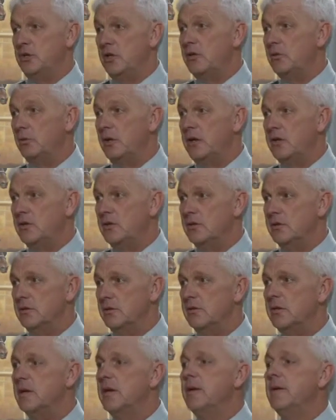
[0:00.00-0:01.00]

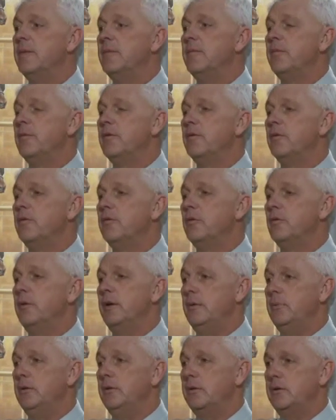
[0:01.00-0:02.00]
generations, for
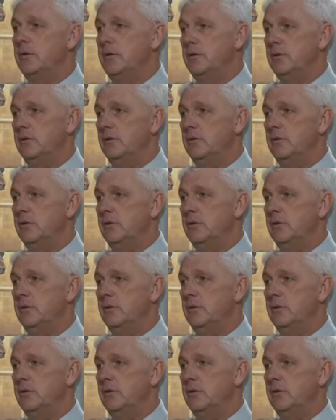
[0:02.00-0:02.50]
people to